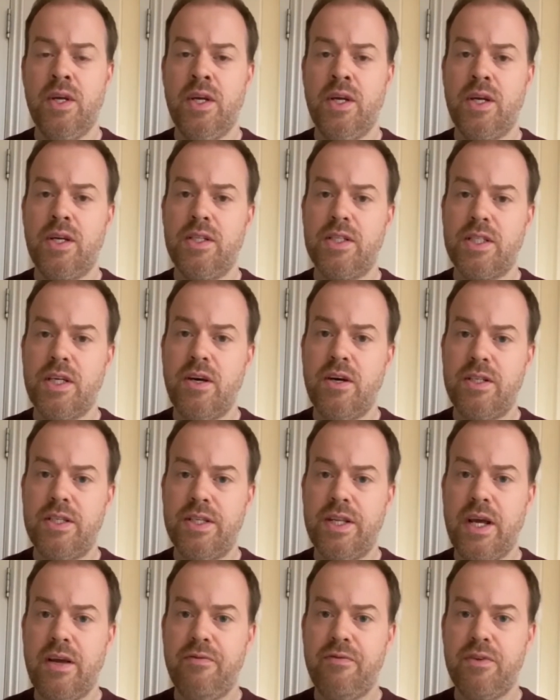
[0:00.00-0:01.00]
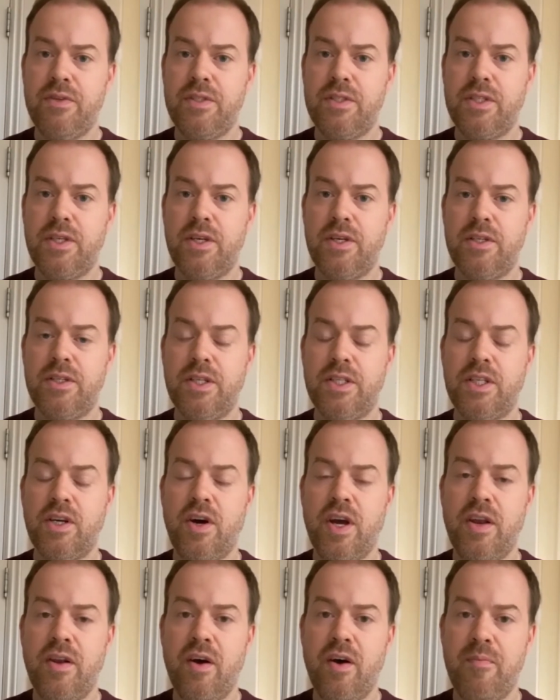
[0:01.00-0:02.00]
concerted effort to
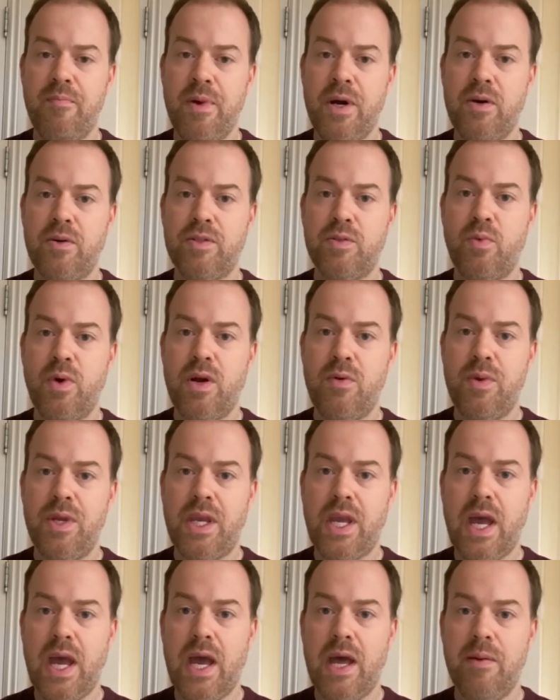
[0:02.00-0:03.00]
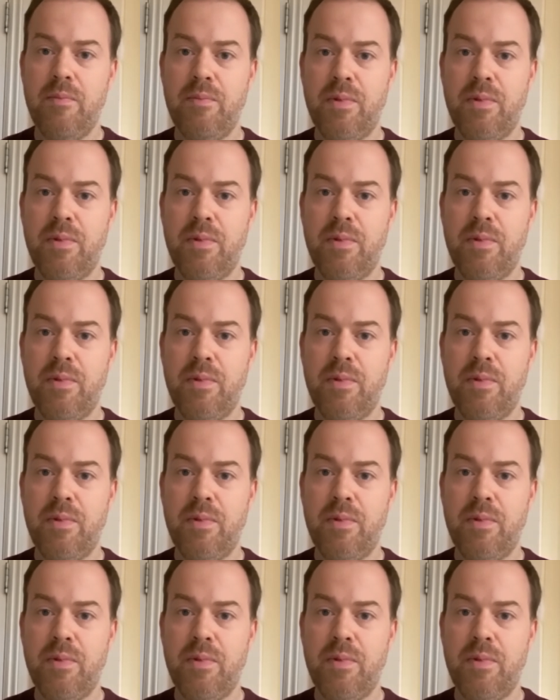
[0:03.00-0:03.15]
tighten our belts where we can,